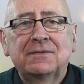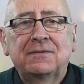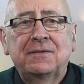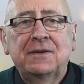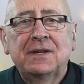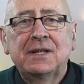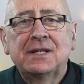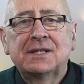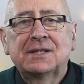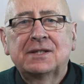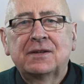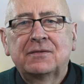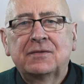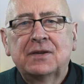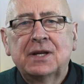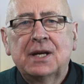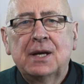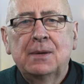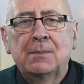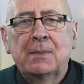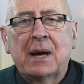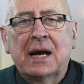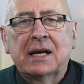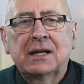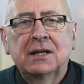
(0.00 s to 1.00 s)
the Feast of
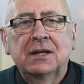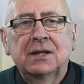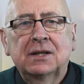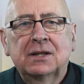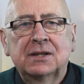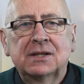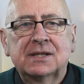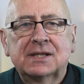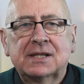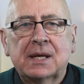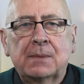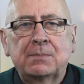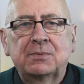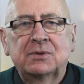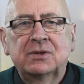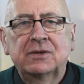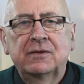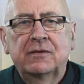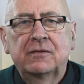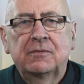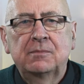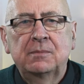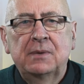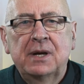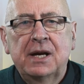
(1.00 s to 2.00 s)
the Immaculate Conception
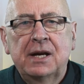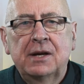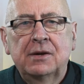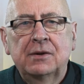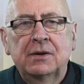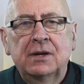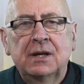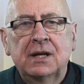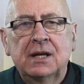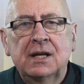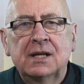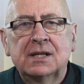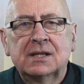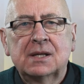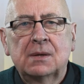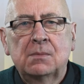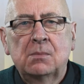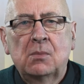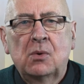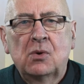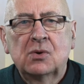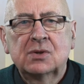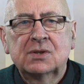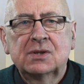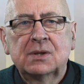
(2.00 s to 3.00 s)
of Mary is a
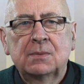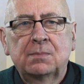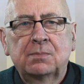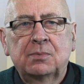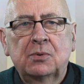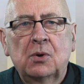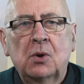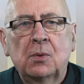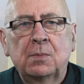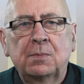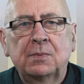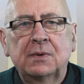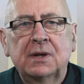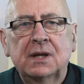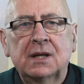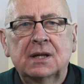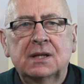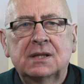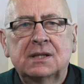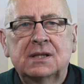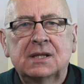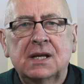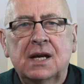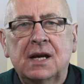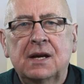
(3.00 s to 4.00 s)
most
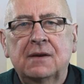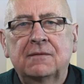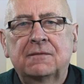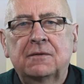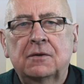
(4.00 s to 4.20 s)
appropriate day